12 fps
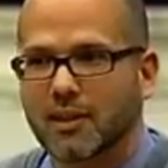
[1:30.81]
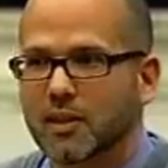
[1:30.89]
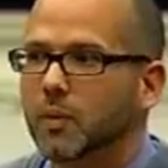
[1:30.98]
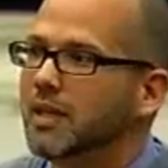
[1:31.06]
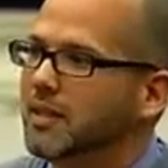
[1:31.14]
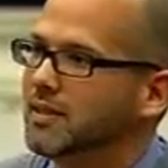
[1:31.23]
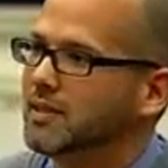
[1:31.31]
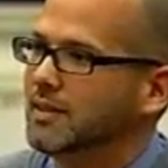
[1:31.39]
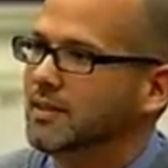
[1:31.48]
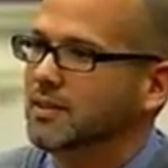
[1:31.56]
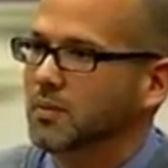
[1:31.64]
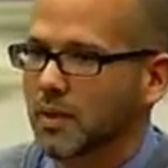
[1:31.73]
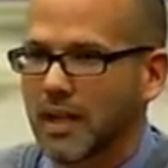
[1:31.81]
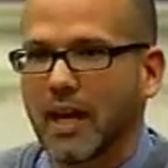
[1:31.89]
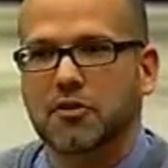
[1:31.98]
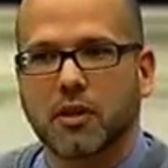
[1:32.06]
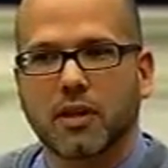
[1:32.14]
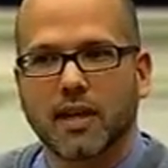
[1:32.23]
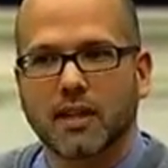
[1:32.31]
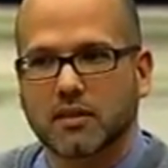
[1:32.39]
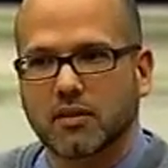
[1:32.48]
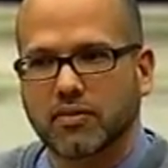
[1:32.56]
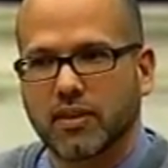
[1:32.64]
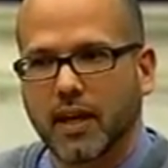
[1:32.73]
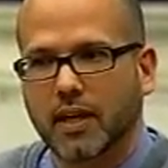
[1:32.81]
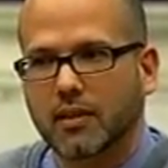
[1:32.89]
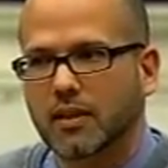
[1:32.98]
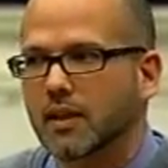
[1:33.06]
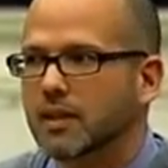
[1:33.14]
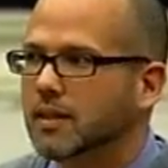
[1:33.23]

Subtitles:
The weakness is we can't draw cause and effect.